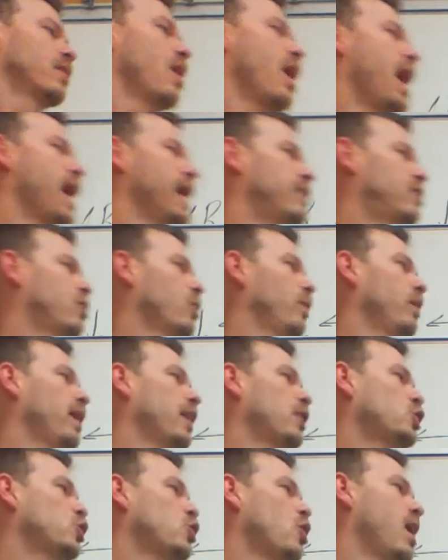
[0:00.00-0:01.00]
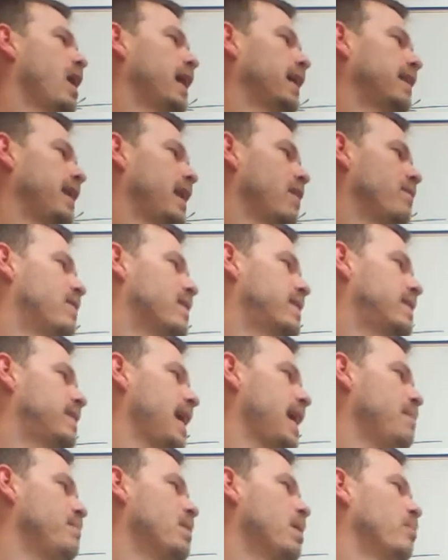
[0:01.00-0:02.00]
isoelectronic, they have the
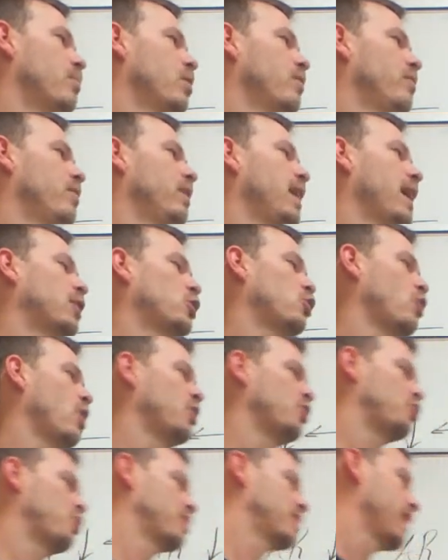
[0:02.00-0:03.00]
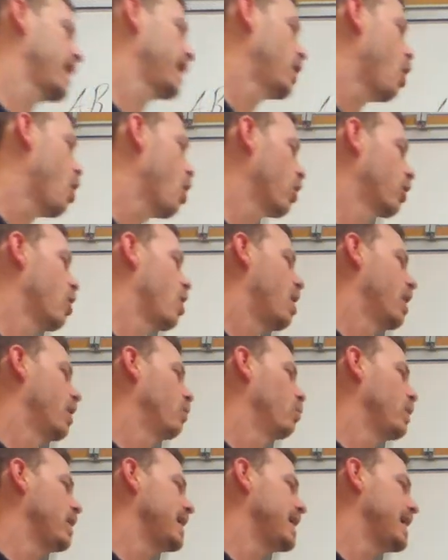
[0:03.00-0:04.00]
same number of electrons, just like
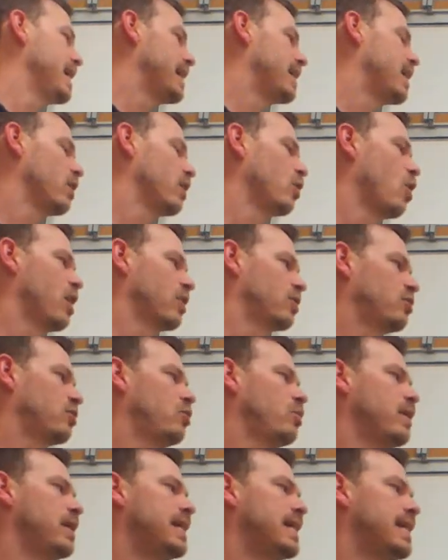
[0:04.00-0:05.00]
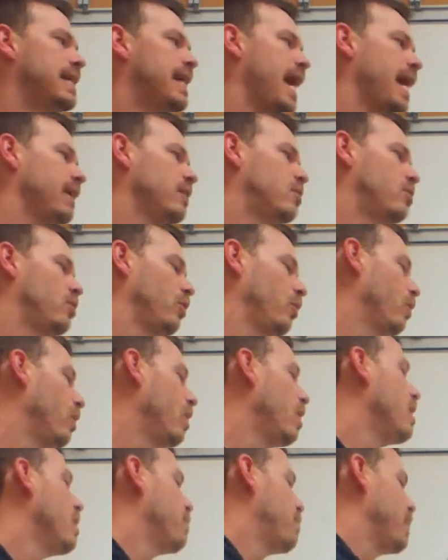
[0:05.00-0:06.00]
argon when he lost two and he gained two.
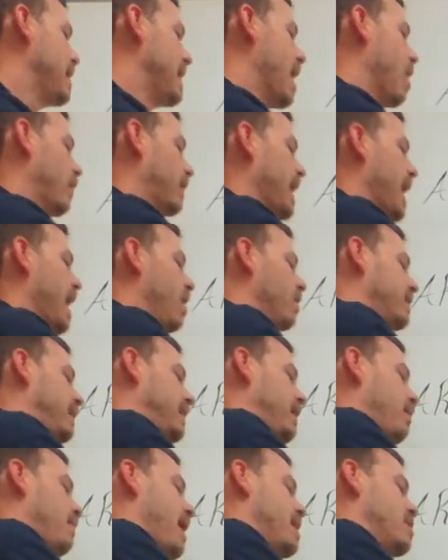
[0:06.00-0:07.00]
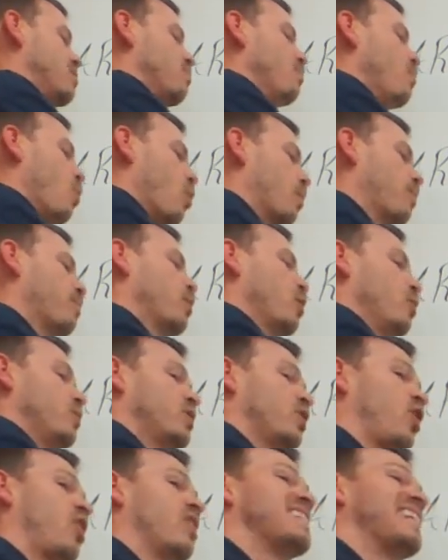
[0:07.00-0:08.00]
But now calcium has more
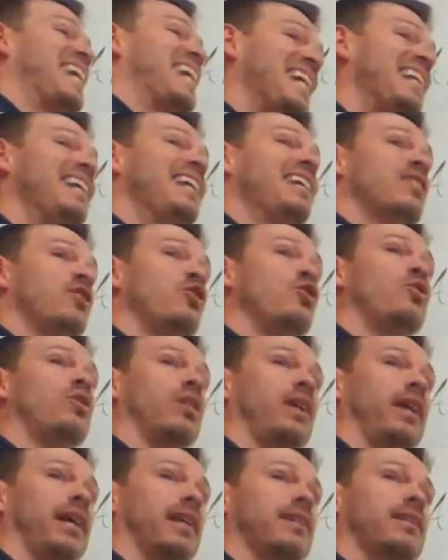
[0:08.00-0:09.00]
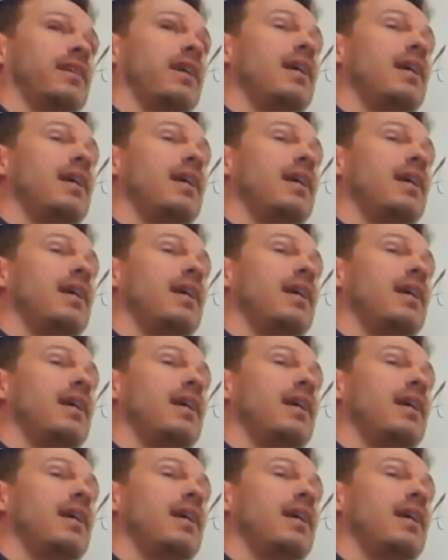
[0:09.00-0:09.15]
protons in his nucleus.